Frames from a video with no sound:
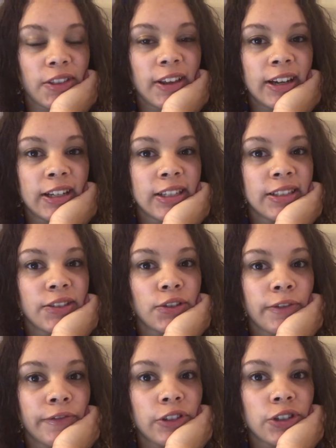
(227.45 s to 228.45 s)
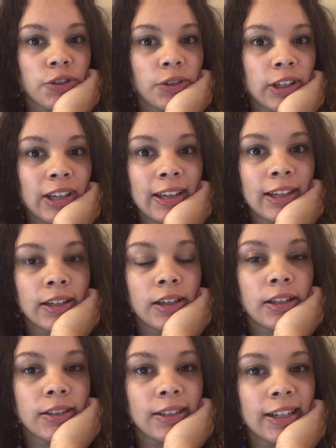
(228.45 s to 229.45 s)
that it's officially
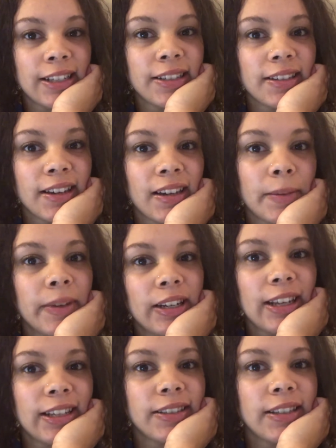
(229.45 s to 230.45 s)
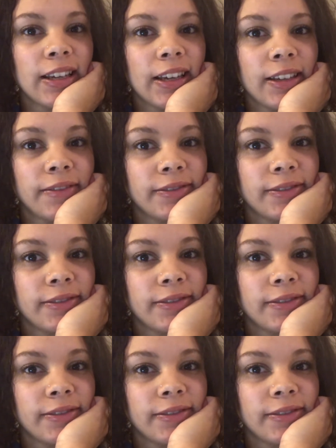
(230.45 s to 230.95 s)
nighttime in Helsinki.